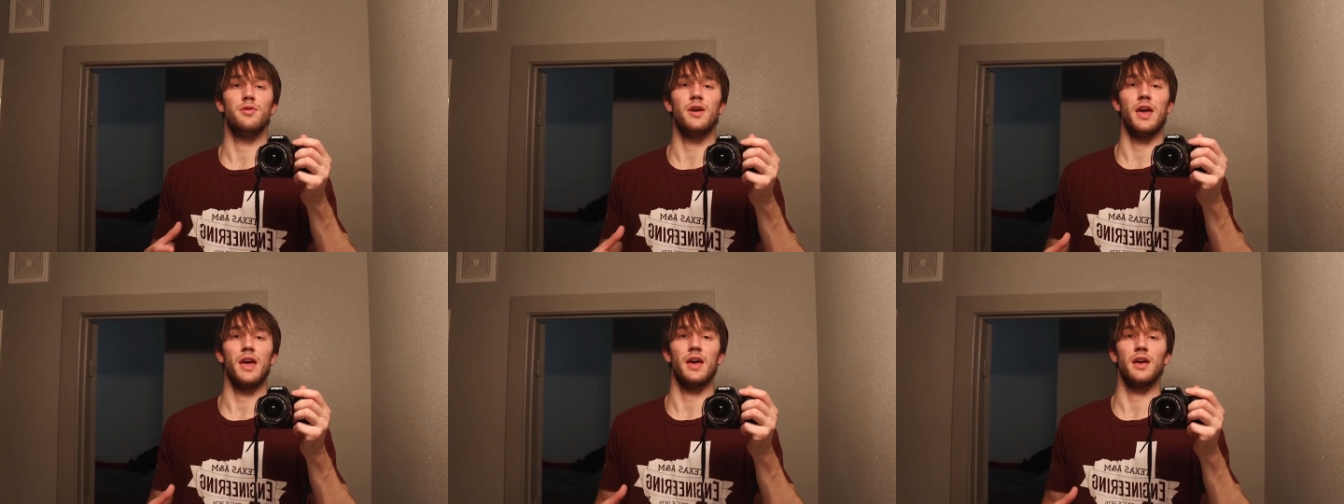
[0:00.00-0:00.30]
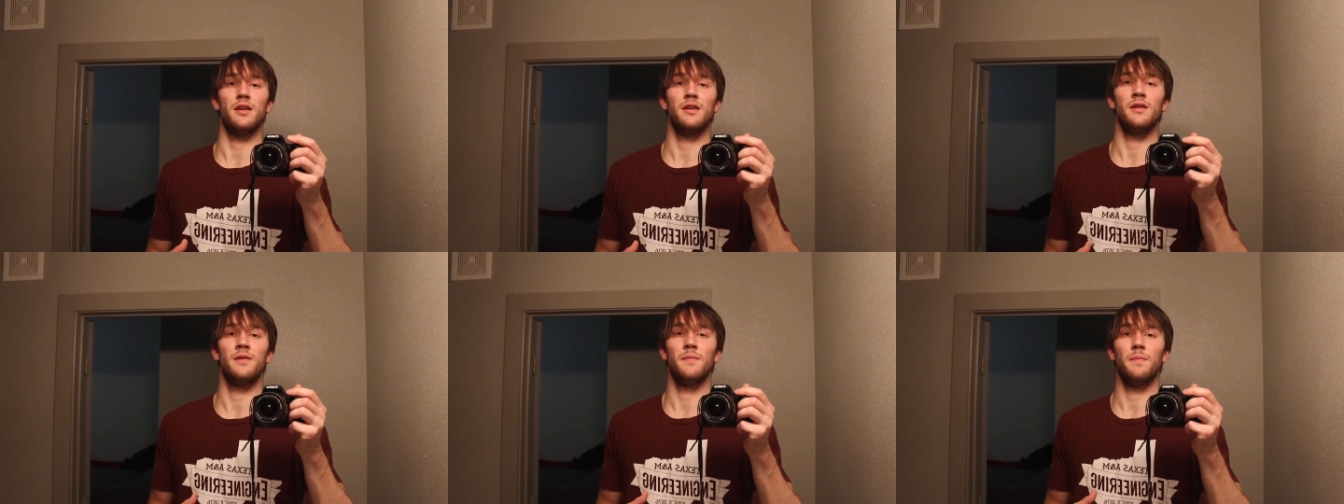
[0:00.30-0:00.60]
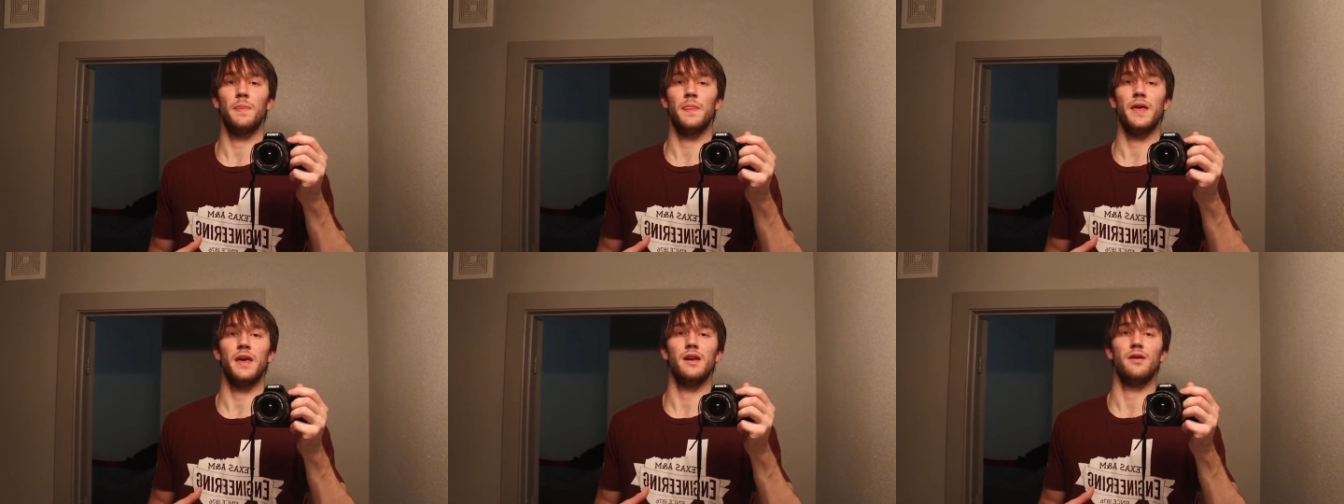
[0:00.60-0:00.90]
can,
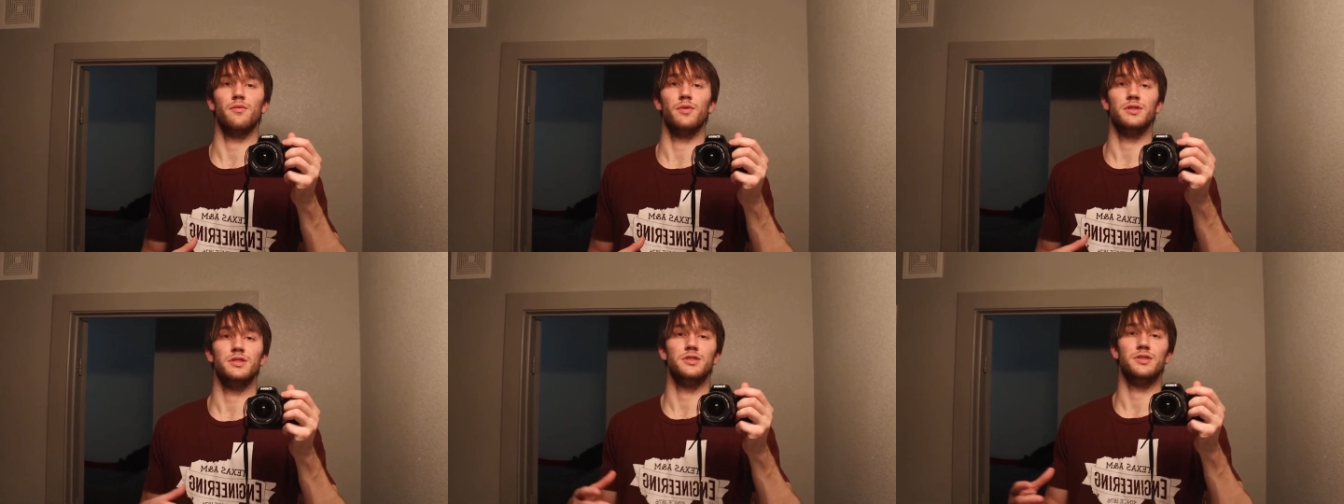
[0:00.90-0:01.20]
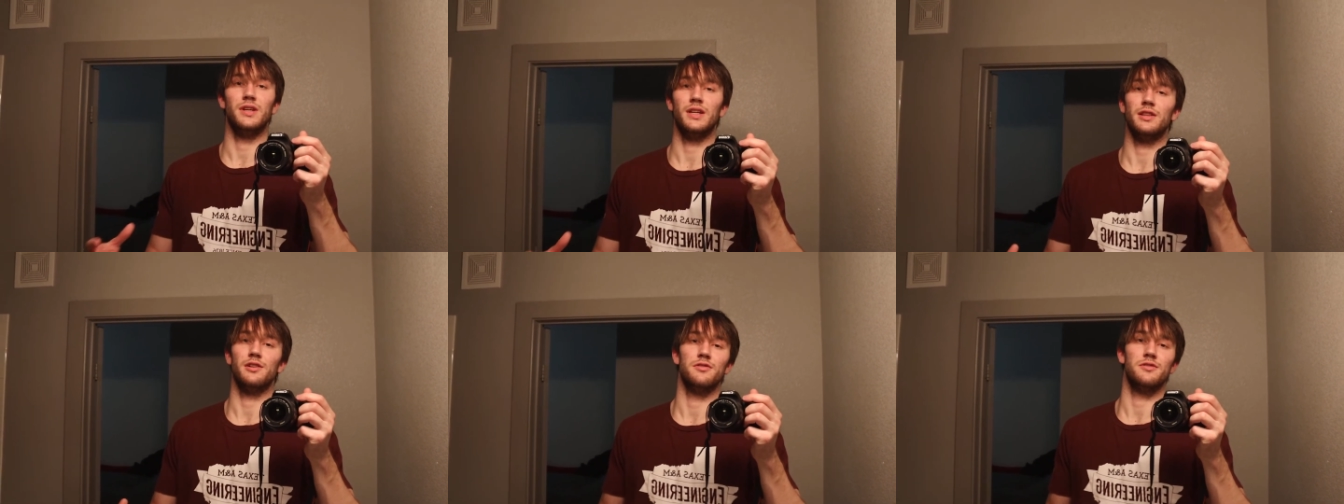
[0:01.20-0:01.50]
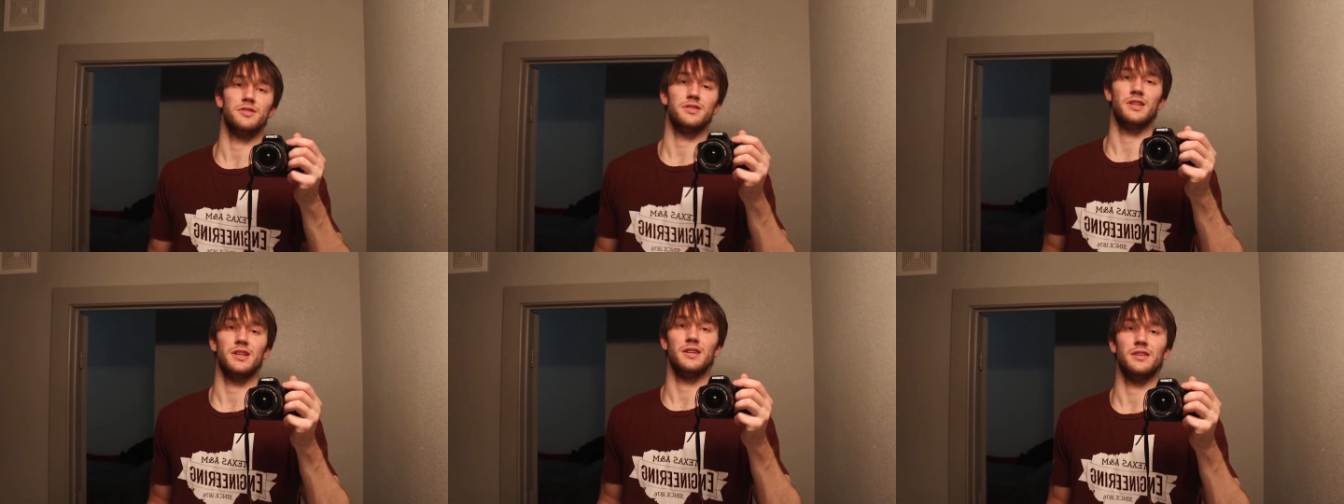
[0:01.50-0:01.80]
and once you get
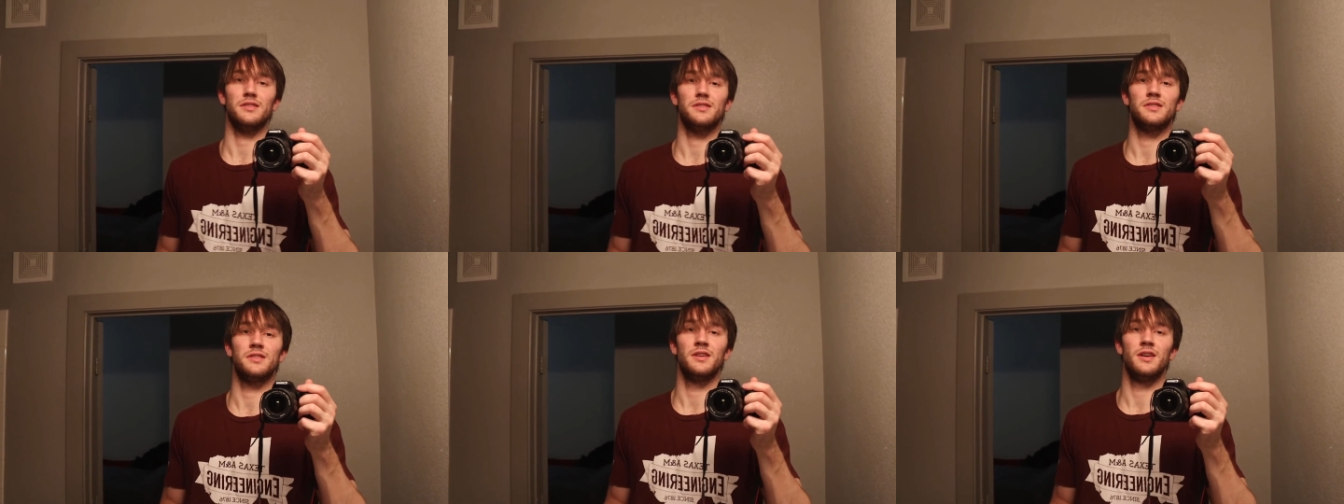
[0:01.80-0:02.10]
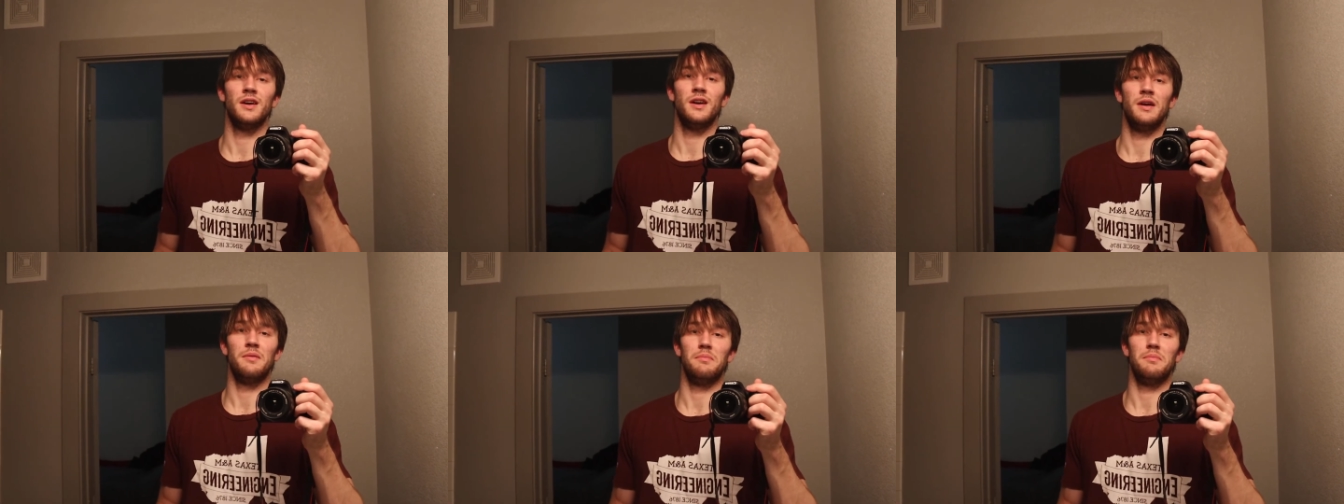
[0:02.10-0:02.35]
those things,